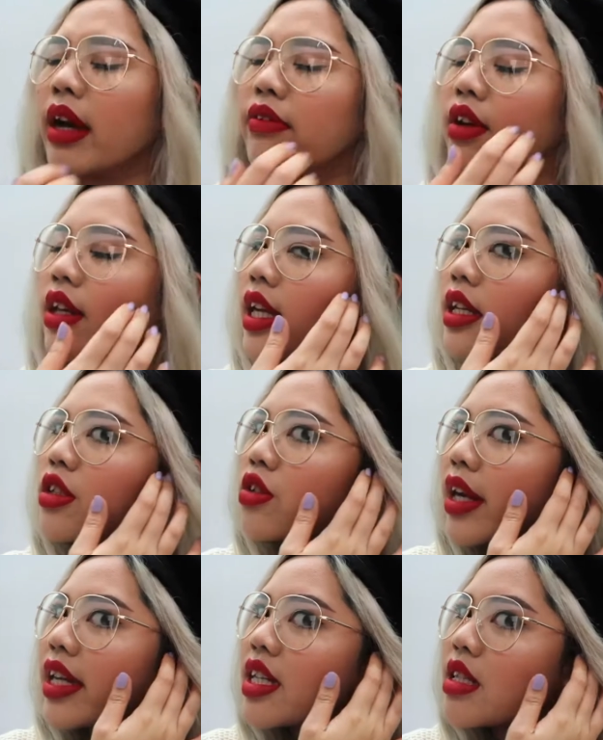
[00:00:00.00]
I've got like a
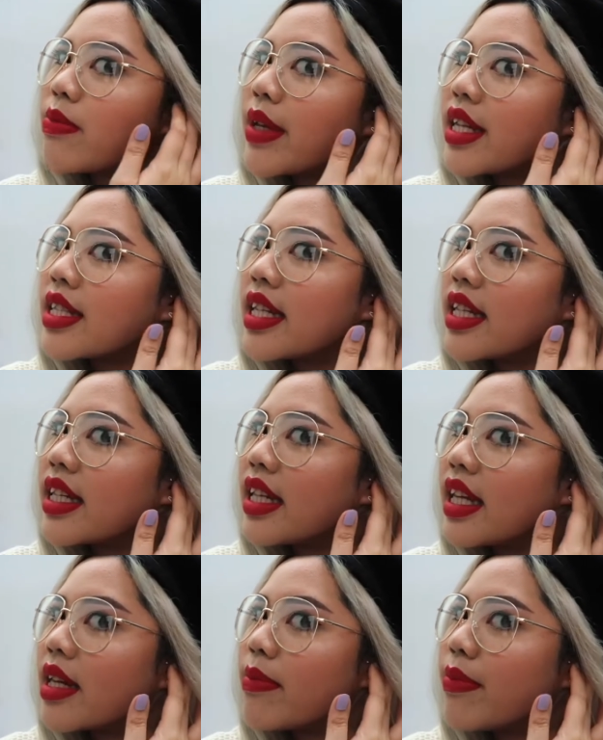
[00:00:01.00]
tragus piercing
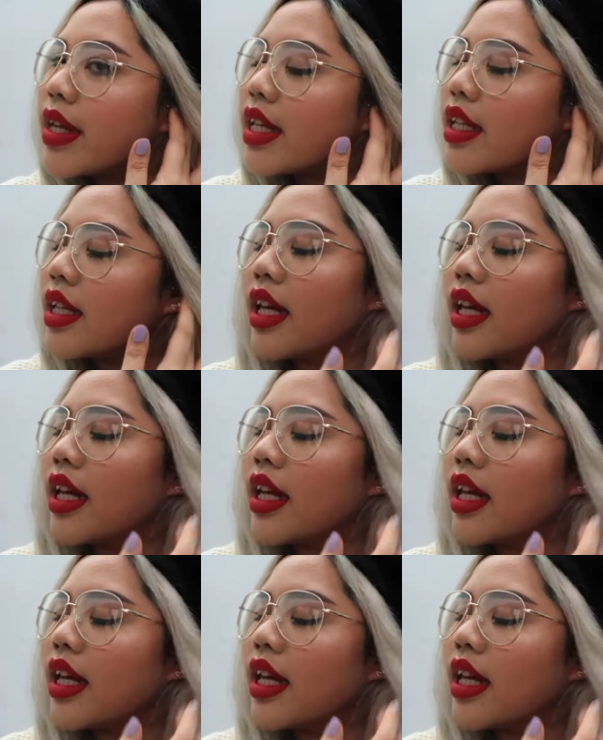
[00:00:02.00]
here, but